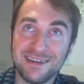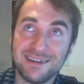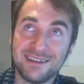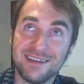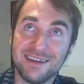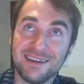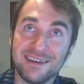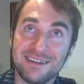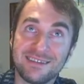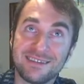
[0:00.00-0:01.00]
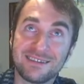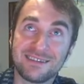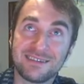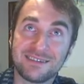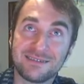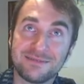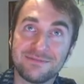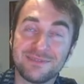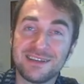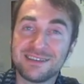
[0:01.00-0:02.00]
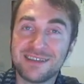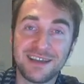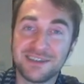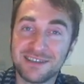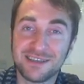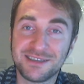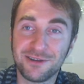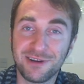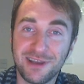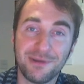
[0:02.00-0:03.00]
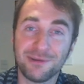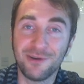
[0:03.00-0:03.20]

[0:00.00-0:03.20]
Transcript: that it's not just a story about,